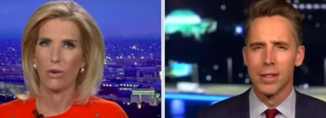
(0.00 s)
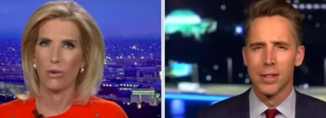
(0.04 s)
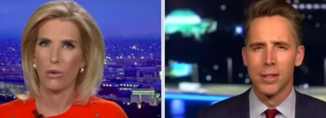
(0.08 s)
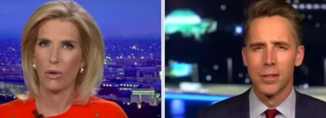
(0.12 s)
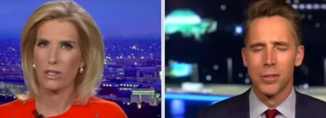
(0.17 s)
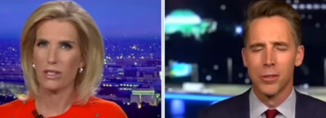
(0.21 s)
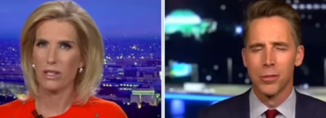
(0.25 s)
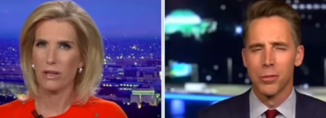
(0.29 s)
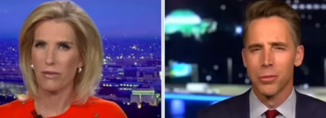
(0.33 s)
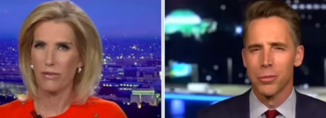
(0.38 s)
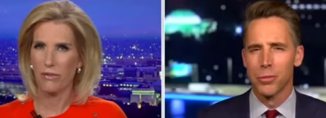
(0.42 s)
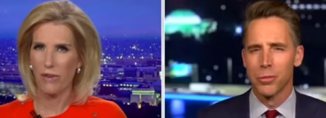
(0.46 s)

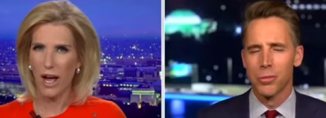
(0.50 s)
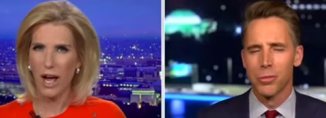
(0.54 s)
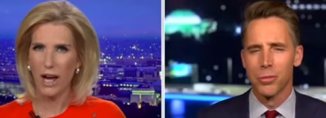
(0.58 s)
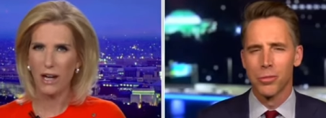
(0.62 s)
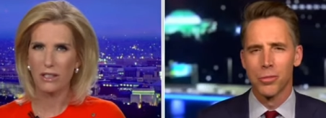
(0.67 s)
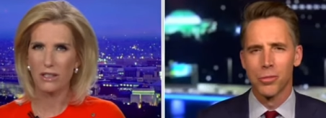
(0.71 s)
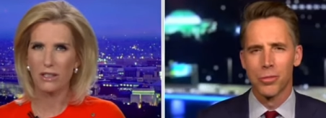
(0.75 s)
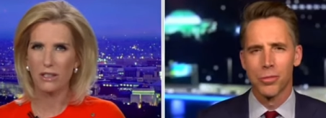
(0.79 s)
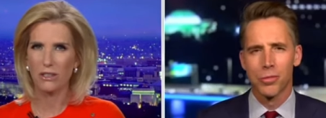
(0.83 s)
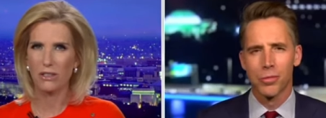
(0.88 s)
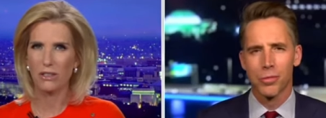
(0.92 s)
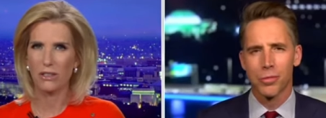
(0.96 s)
Speaker 1: was a
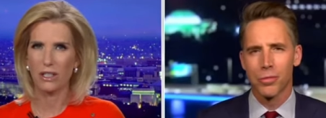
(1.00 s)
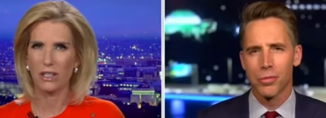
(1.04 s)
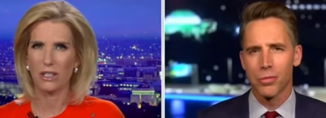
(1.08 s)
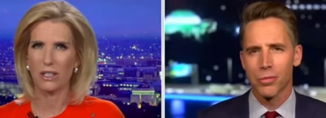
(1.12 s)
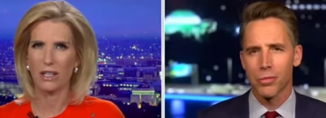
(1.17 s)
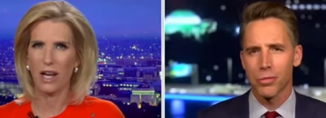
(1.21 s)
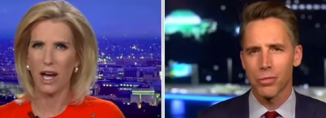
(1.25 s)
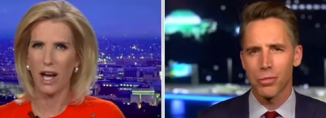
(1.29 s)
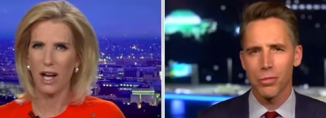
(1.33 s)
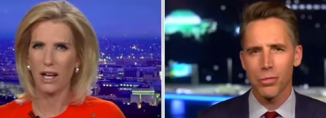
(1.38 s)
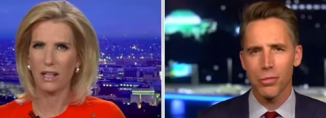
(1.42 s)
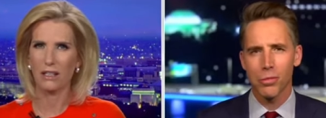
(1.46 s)
factor
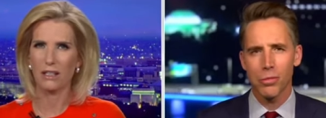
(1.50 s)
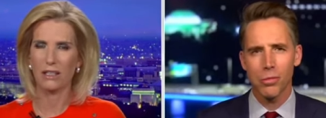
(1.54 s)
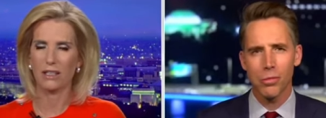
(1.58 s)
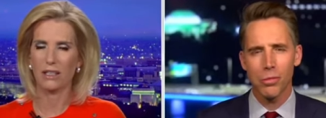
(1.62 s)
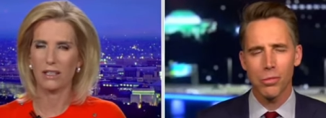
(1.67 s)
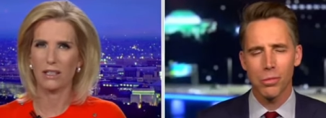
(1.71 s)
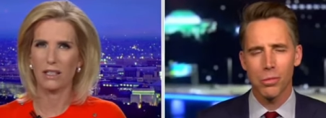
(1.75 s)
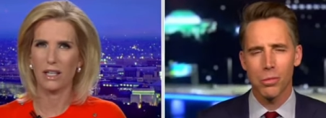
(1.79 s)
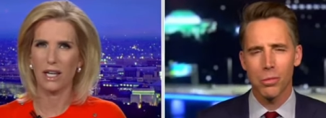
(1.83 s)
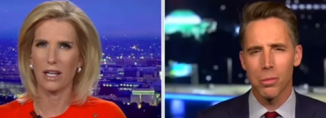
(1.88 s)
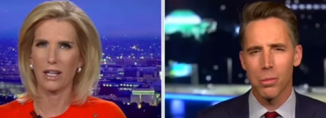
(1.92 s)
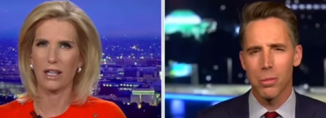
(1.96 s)
in not
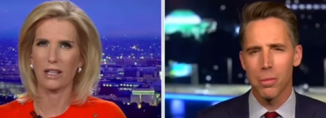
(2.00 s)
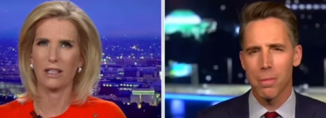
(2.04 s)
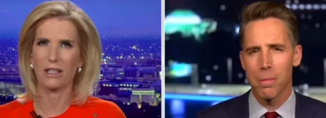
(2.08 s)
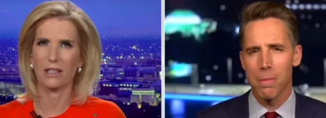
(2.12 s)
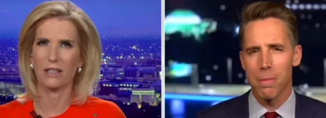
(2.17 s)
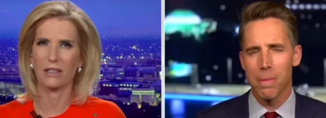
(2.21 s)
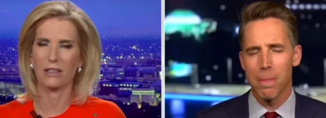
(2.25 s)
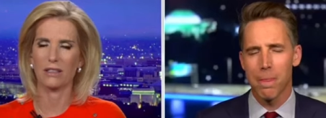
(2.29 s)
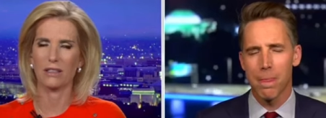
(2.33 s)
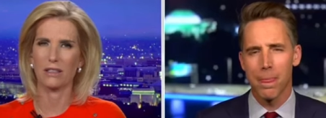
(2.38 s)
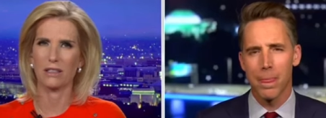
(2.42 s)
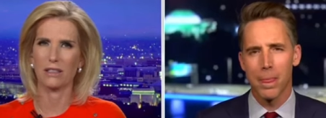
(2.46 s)
getting
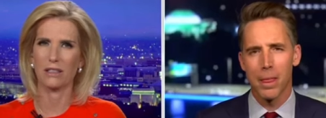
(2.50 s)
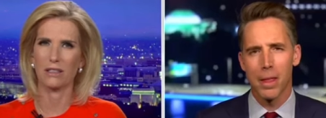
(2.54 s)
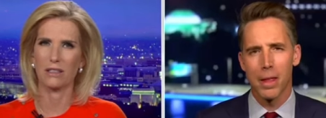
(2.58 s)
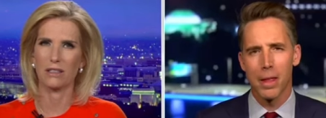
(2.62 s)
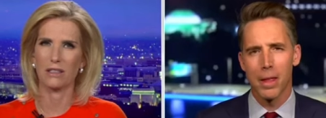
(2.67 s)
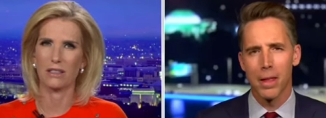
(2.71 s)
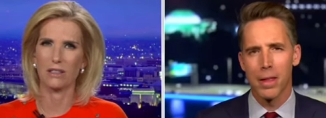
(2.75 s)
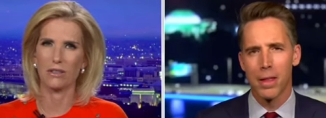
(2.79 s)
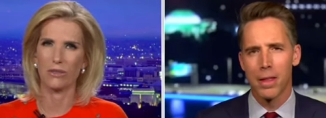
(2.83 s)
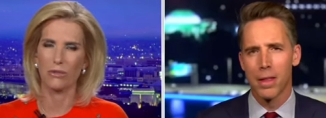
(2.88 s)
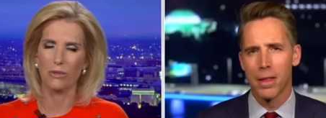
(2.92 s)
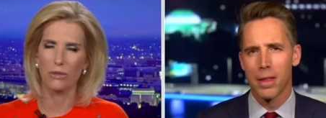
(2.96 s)
the,
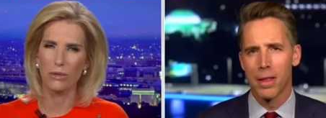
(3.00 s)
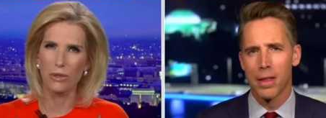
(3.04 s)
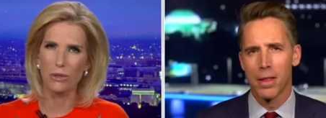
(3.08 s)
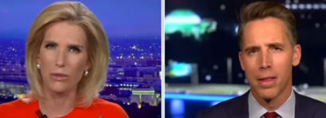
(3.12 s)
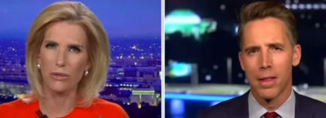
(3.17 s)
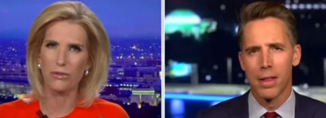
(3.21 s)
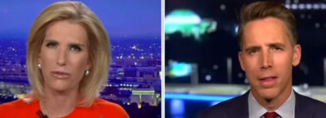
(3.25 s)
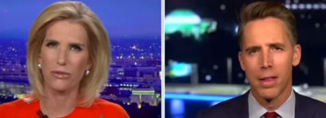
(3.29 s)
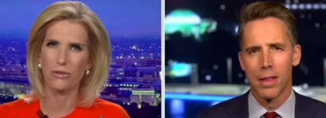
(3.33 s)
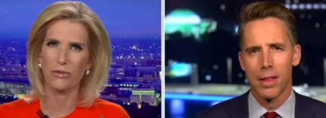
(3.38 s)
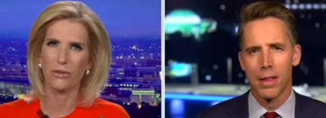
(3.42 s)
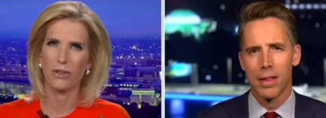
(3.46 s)
the, the
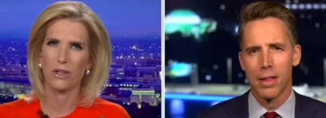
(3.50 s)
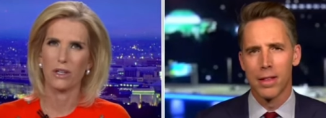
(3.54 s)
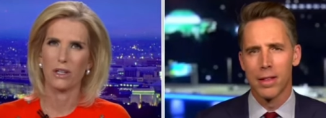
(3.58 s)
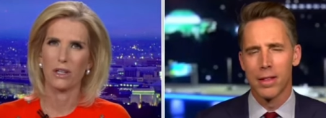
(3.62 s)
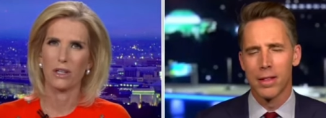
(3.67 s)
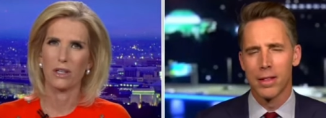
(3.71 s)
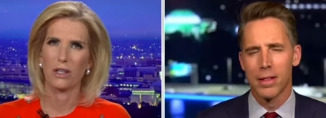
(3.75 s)
roof